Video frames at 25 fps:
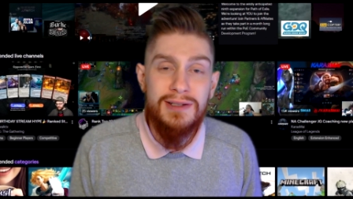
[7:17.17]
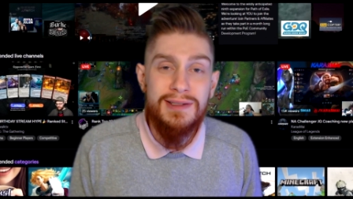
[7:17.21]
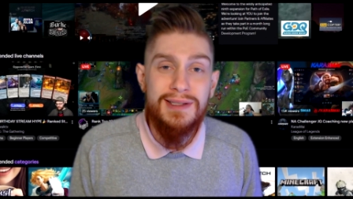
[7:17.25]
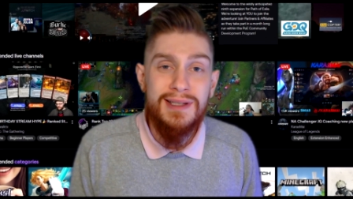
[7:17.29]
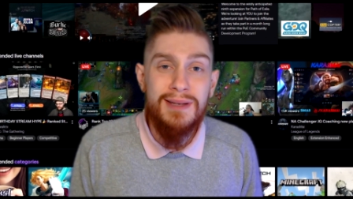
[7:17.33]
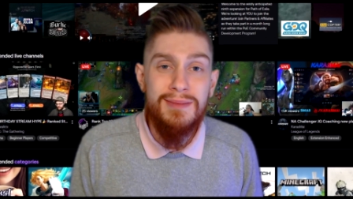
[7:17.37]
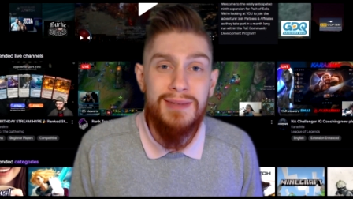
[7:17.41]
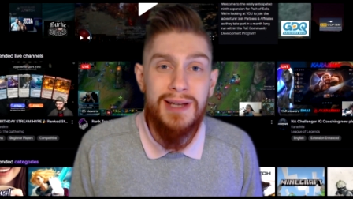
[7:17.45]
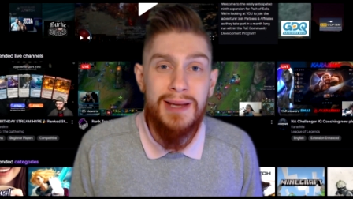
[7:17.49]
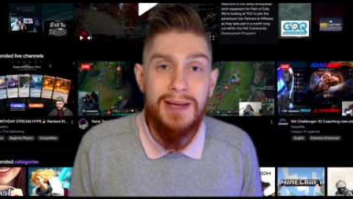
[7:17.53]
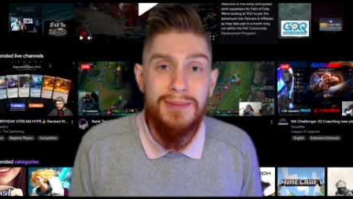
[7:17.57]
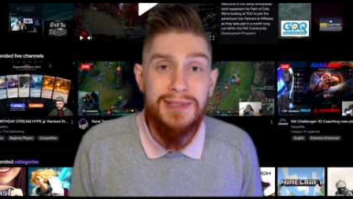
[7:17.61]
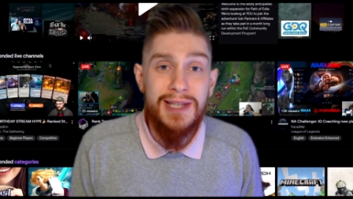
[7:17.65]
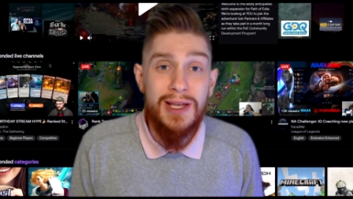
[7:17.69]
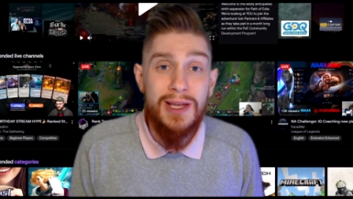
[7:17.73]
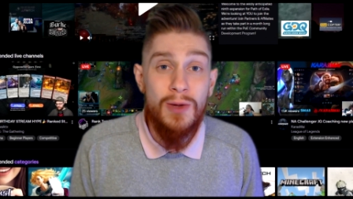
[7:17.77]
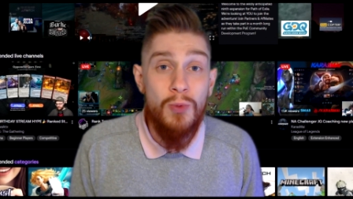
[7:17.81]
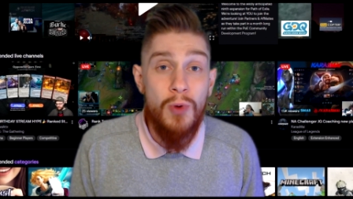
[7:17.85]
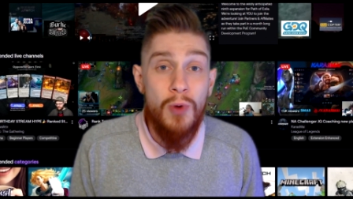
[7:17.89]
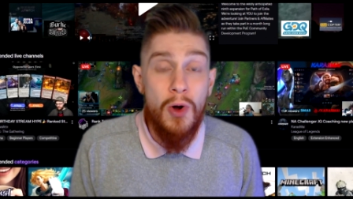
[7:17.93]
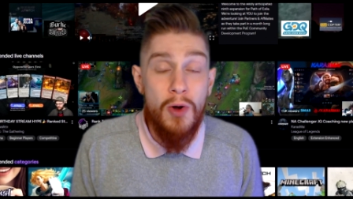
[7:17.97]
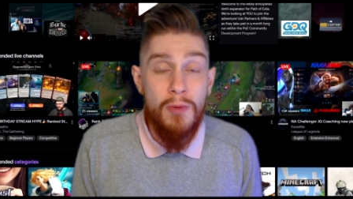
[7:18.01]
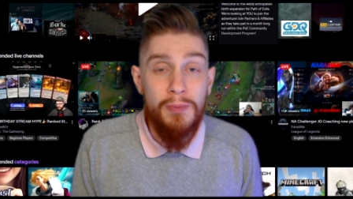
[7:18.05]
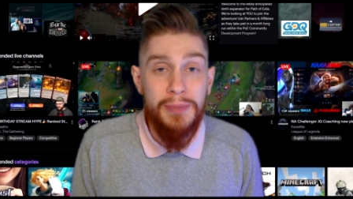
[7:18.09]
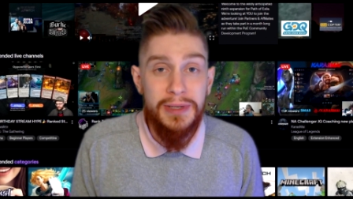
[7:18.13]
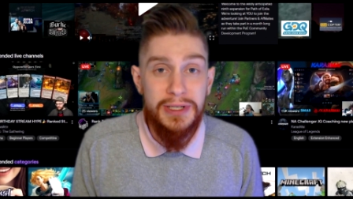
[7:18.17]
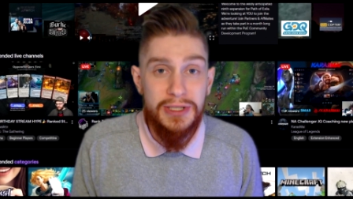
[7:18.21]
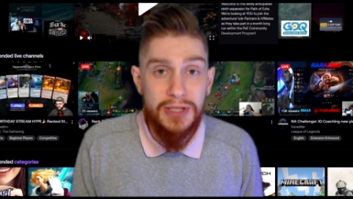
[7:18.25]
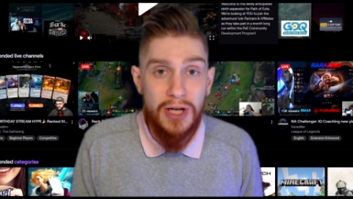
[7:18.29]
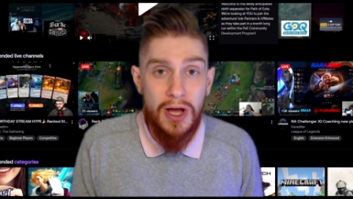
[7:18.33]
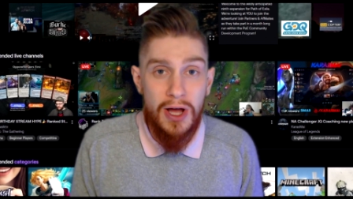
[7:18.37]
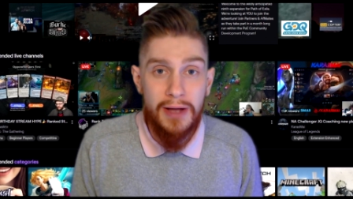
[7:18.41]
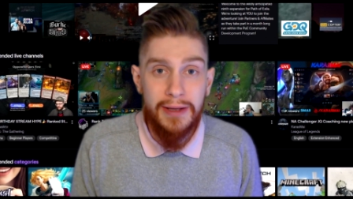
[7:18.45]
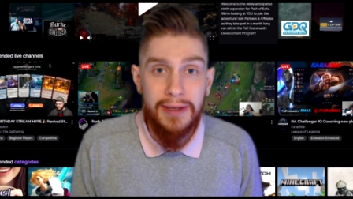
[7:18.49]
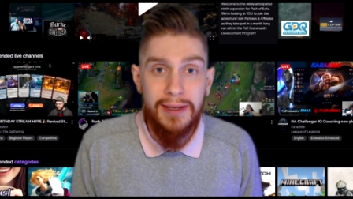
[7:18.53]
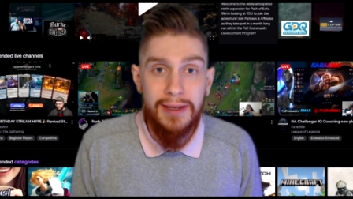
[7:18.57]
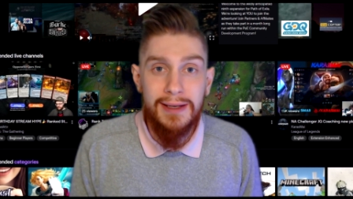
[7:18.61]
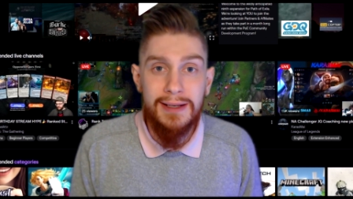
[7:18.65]
sometimes they won't be
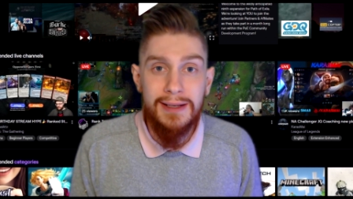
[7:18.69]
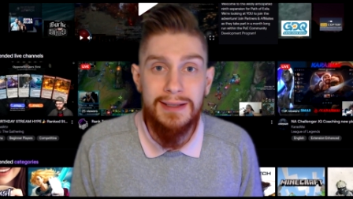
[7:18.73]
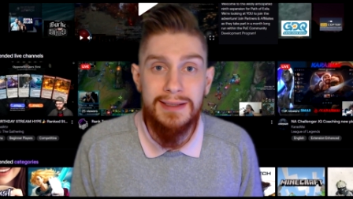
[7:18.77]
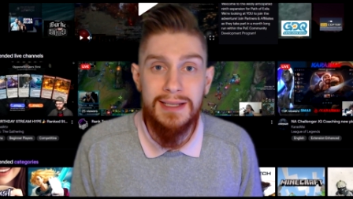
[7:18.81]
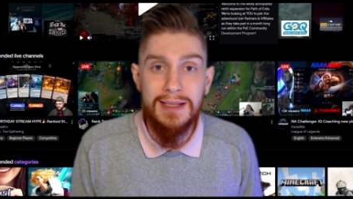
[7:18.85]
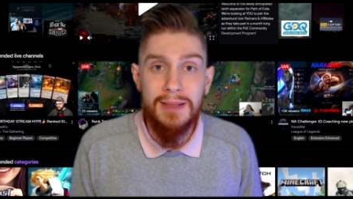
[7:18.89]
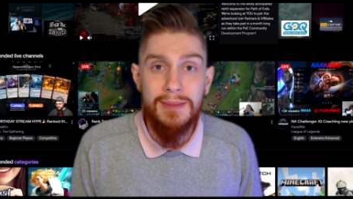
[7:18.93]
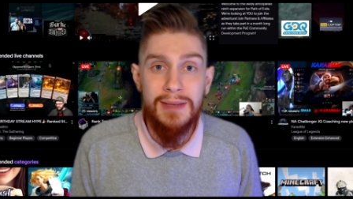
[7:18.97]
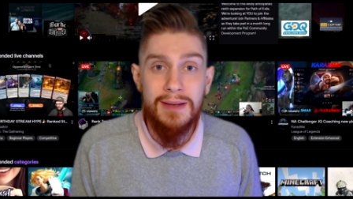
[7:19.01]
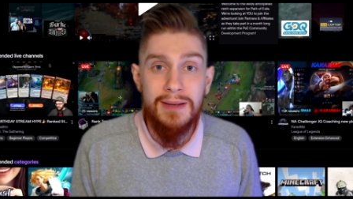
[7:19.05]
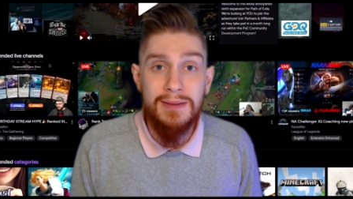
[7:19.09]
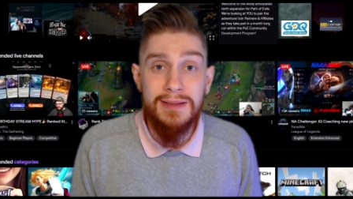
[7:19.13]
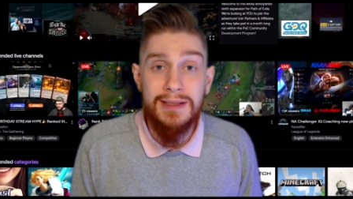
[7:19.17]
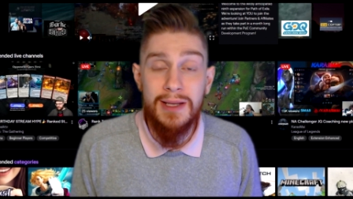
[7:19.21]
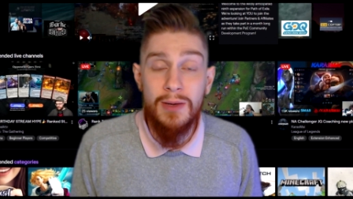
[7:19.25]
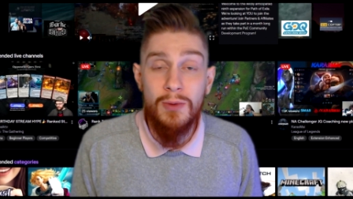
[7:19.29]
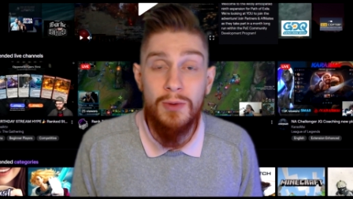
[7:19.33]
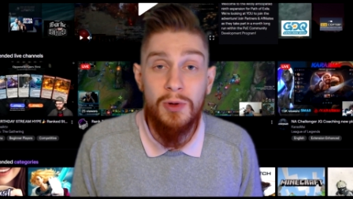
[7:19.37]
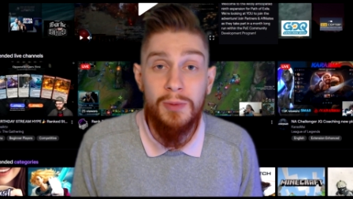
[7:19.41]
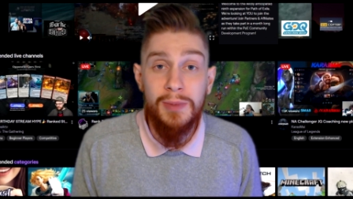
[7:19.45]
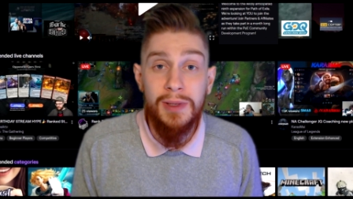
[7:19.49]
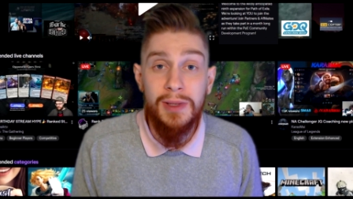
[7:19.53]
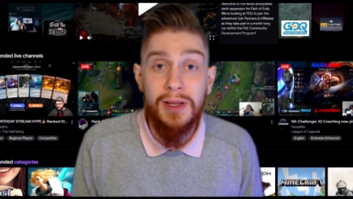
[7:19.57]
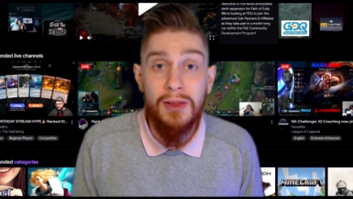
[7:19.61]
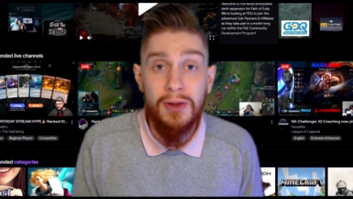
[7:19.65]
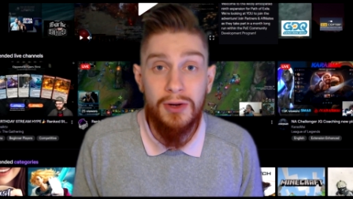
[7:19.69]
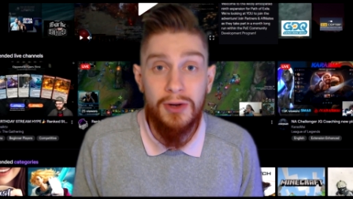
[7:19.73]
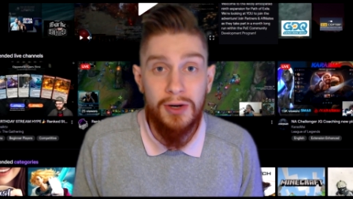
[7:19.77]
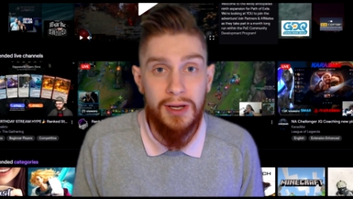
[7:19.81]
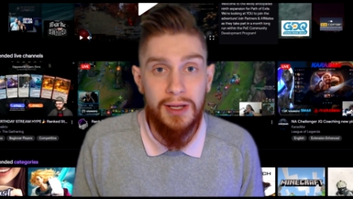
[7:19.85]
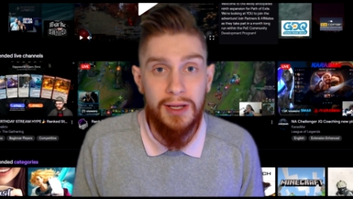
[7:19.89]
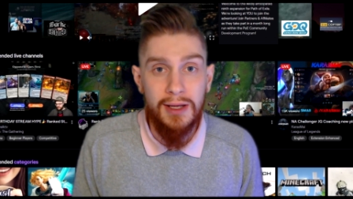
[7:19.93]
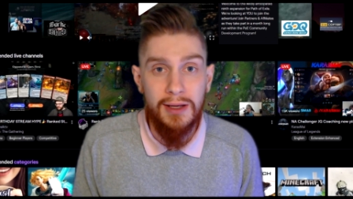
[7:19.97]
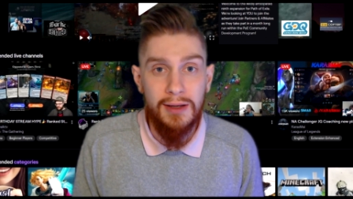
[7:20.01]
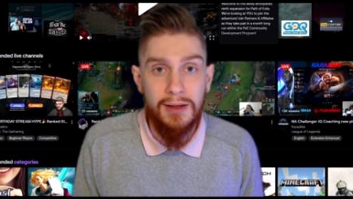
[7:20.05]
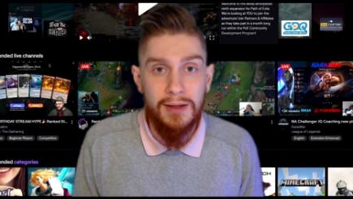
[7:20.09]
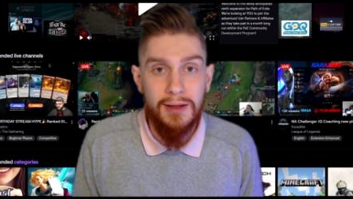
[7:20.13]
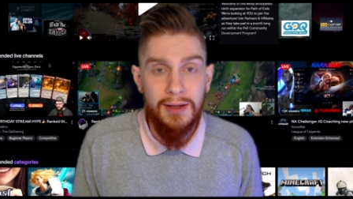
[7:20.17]
talking and sometimes they will be
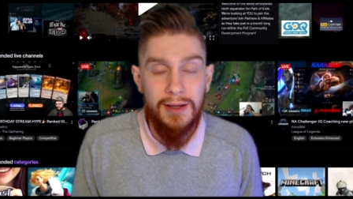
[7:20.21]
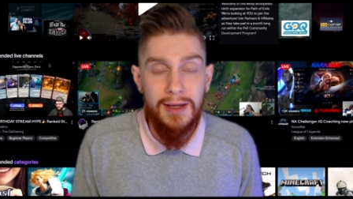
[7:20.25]
lurking.